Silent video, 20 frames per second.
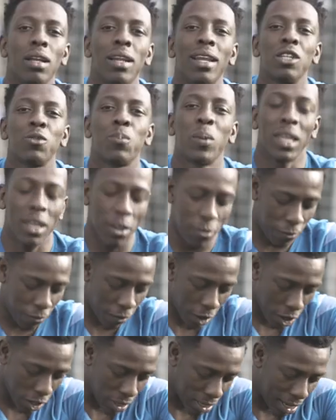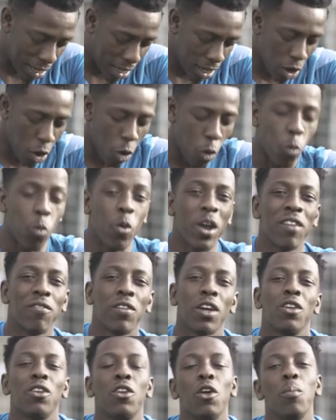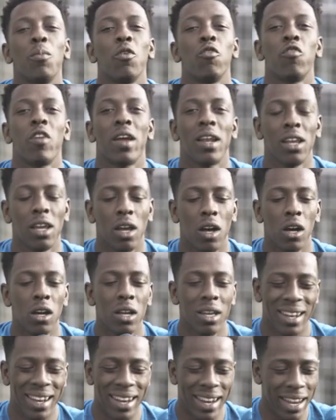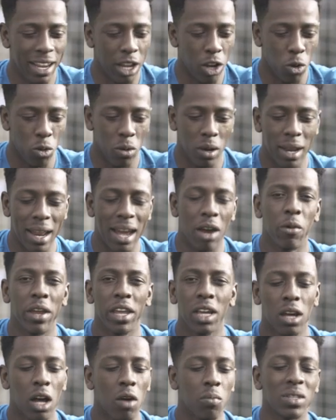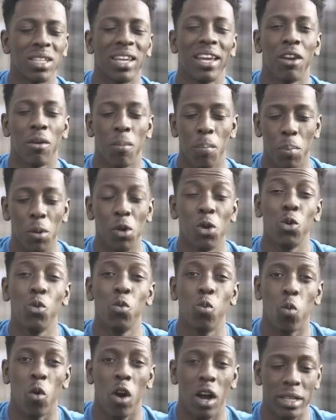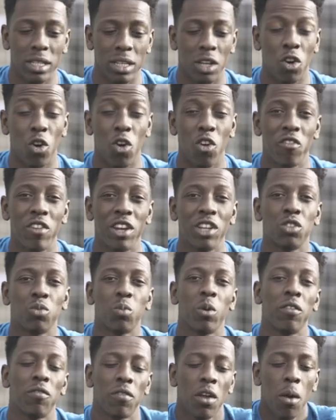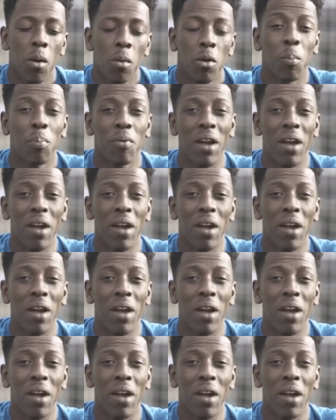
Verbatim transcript: Let's begin firstly with the Morelia Neo. Now it comes in blue, white and orange with the